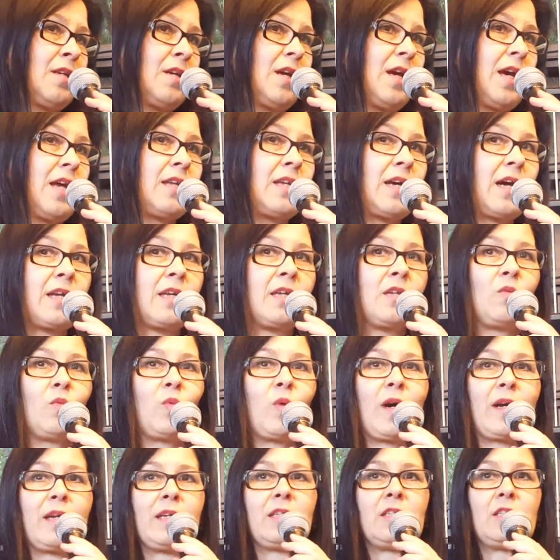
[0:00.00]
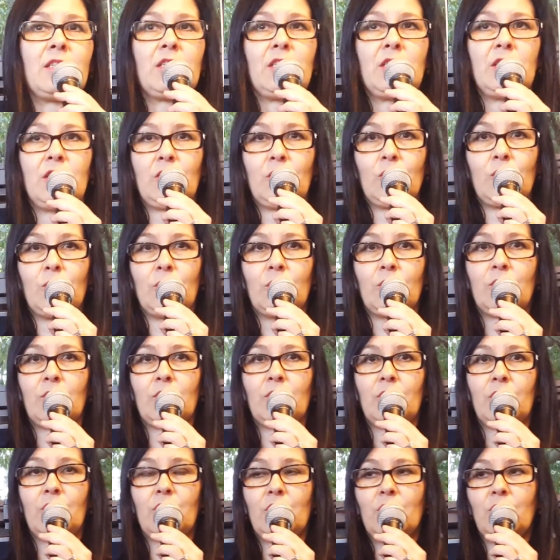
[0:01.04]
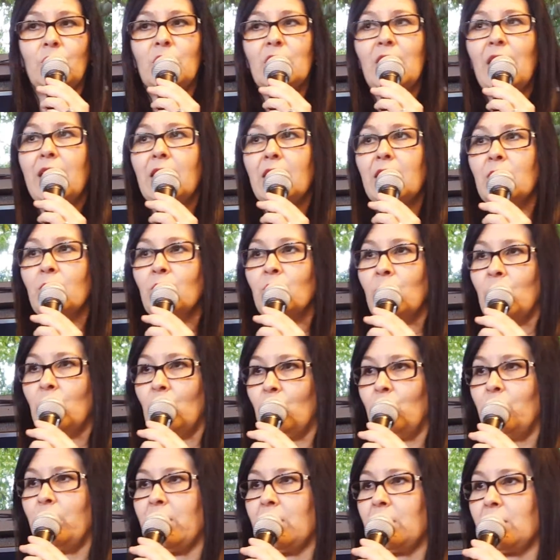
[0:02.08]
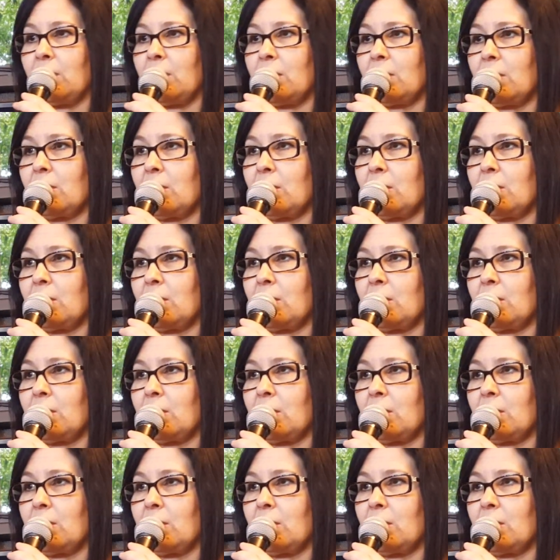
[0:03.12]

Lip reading: And I invite you to take a moment